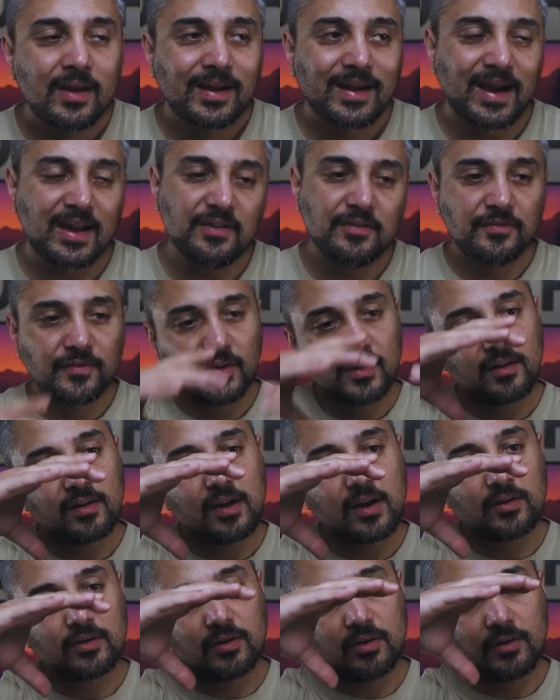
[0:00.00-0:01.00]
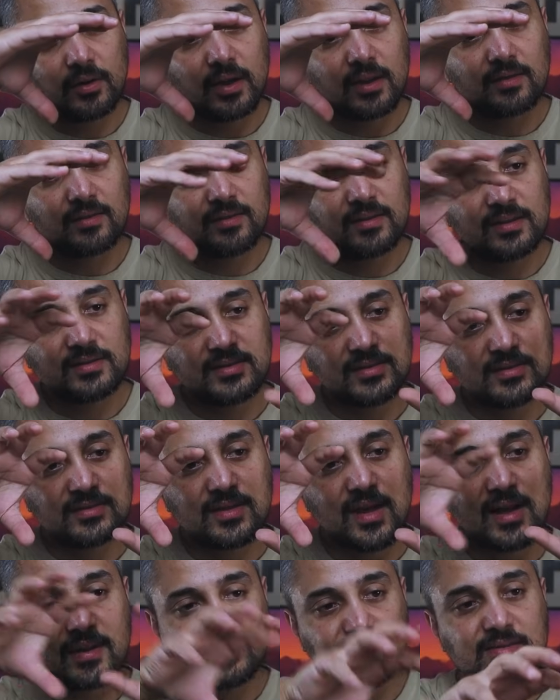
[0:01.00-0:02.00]
kind of figuring out, okay, this is
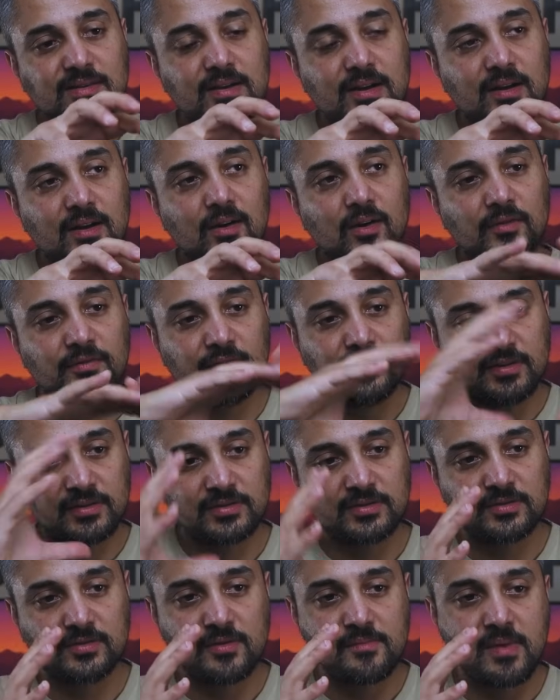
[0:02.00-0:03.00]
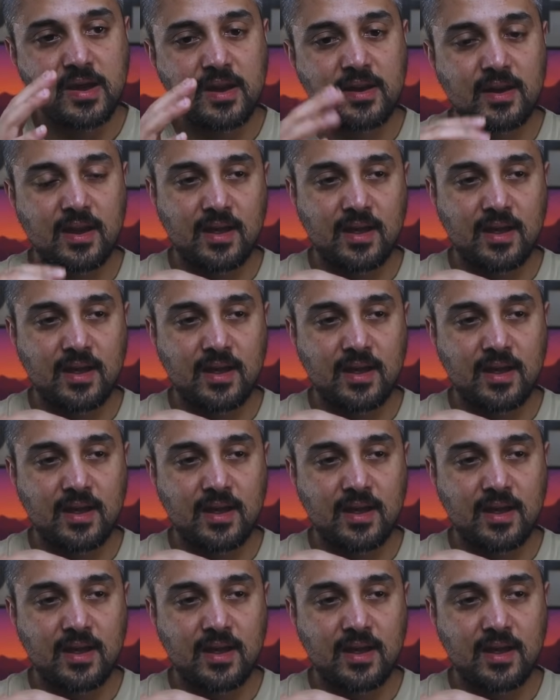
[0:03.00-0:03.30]
the idea of this domain,